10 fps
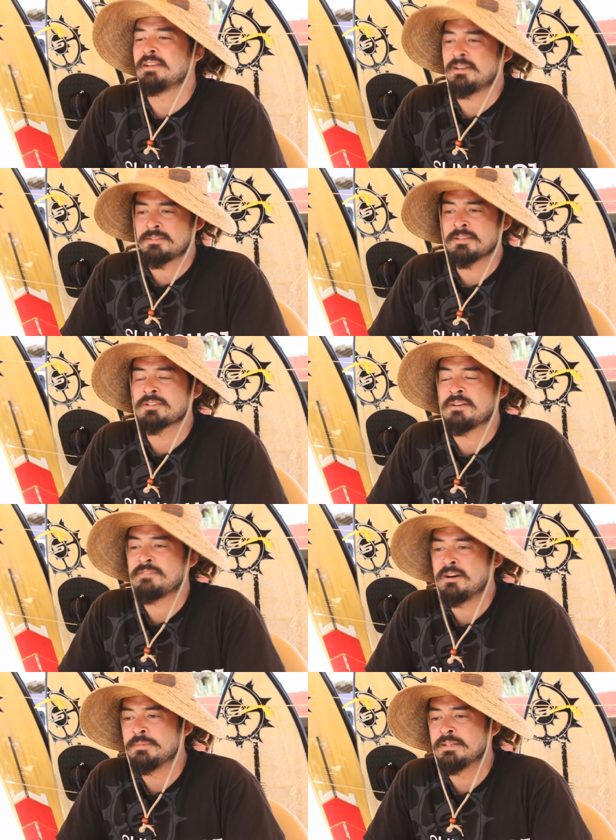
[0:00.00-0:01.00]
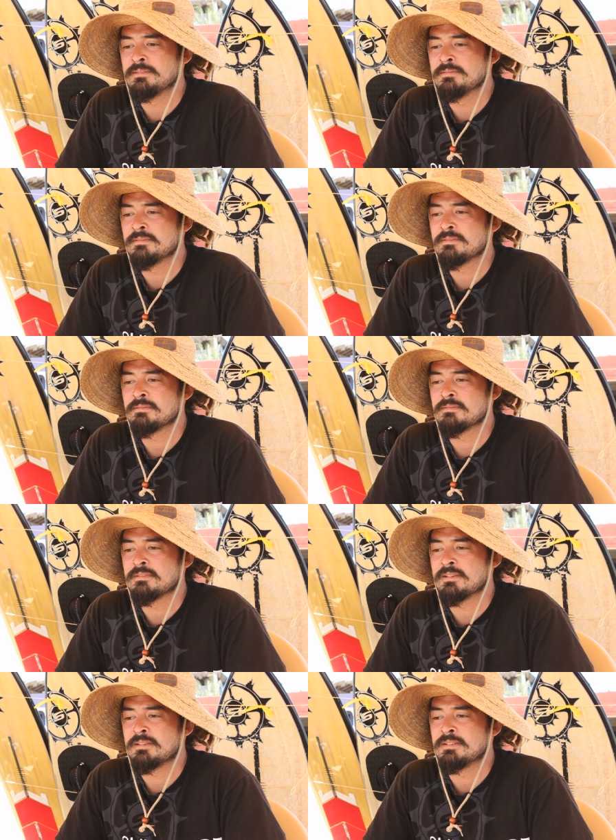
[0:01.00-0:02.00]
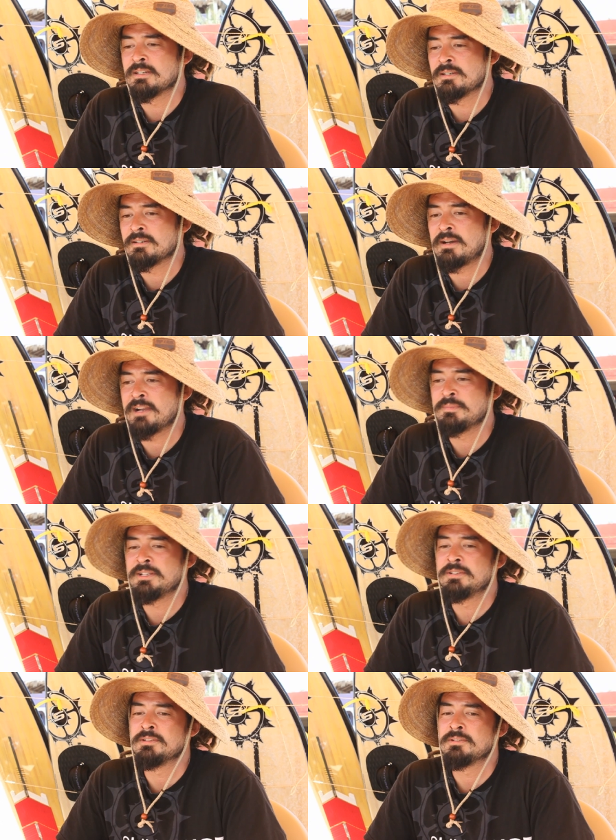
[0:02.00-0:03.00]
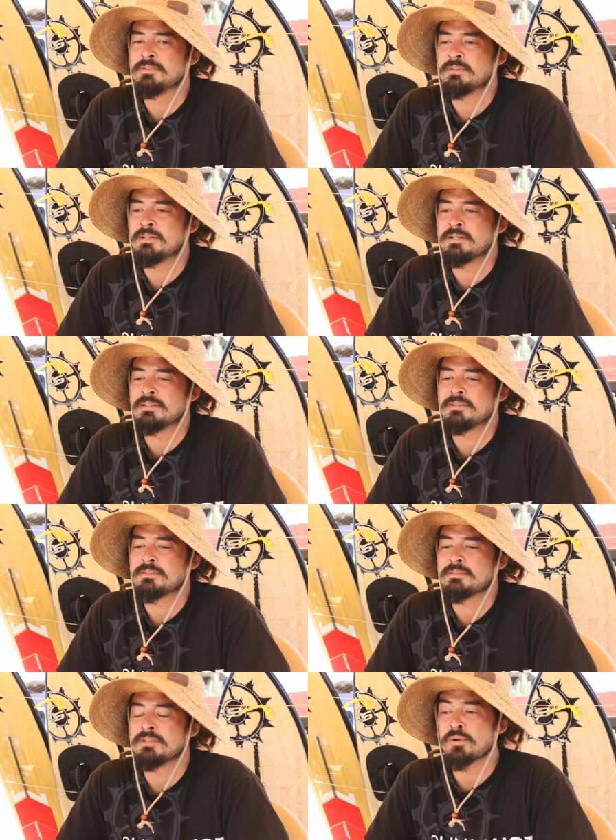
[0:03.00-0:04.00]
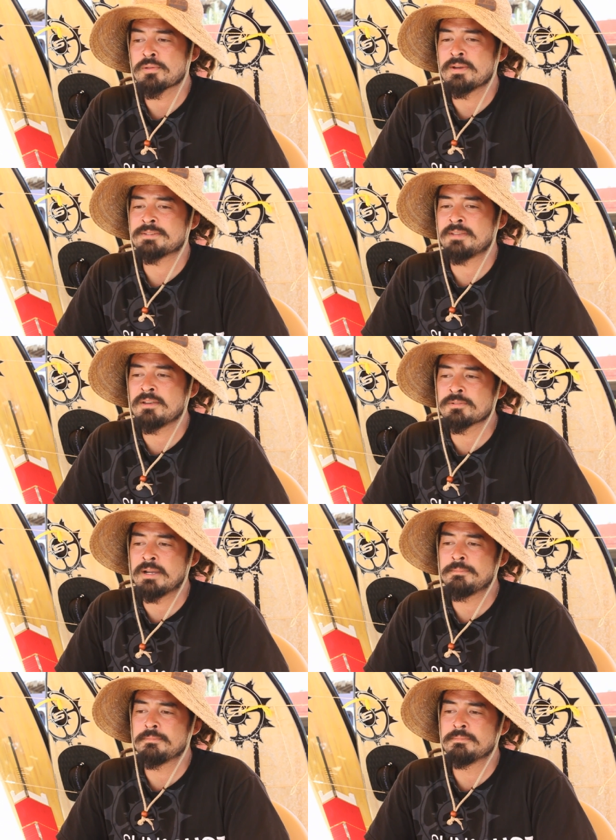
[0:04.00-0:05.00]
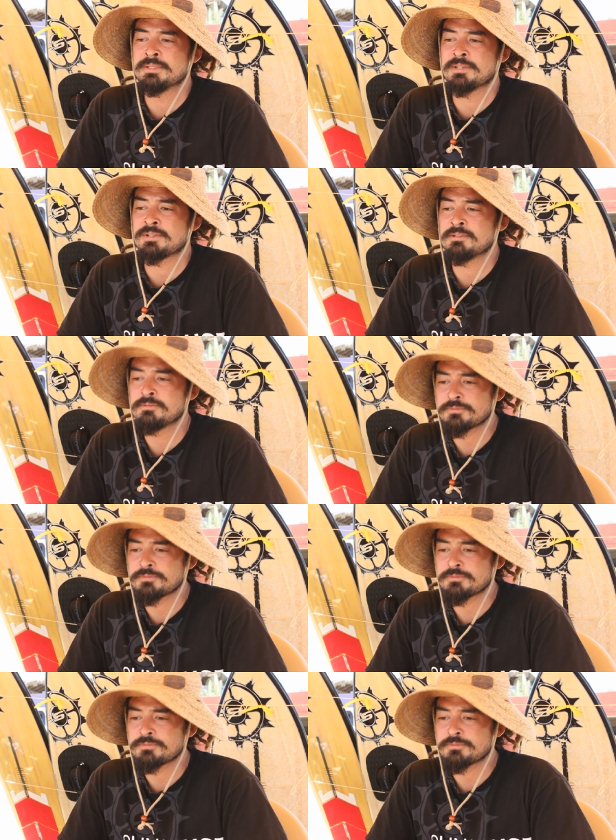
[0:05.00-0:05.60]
Slingshot found me and hired me to do the Northwest sales rep position.